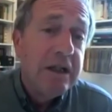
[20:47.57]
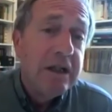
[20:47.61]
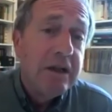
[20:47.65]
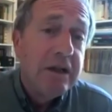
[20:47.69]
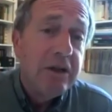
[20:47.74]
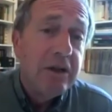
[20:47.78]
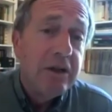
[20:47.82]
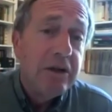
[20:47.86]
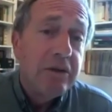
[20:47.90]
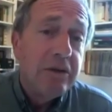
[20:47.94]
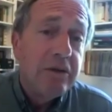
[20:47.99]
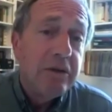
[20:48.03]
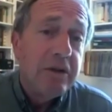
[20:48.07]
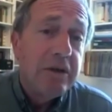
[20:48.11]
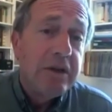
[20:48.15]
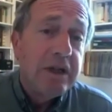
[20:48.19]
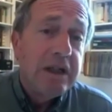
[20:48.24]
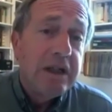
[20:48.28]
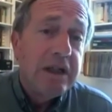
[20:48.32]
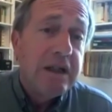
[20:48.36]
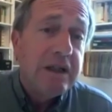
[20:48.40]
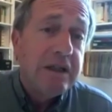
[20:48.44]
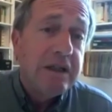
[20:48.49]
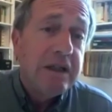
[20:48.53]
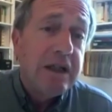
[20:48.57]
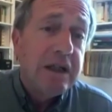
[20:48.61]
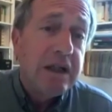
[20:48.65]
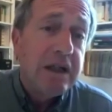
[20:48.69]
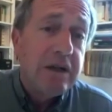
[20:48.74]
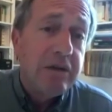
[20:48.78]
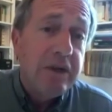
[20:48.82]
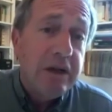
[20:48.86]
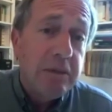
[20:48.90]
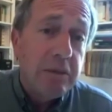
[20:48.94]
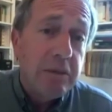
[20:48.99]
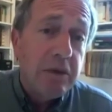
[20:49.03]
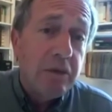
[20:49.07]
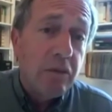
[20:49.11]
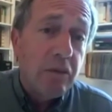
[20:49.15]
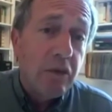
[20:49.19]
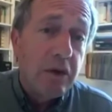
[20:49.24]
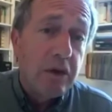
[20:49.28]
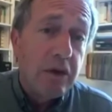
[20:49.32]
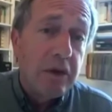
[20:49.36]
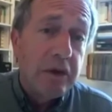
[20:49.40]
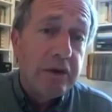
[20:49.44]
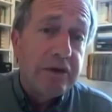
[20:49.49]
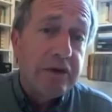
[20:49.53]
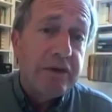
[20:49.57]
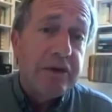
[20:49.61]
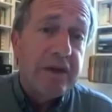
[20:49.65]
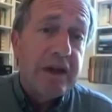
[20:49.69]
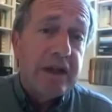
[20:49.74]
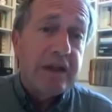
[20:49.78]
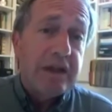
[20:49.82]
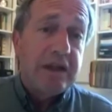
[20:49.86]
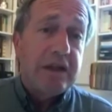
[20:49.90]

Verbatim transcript: You know, the agreement was that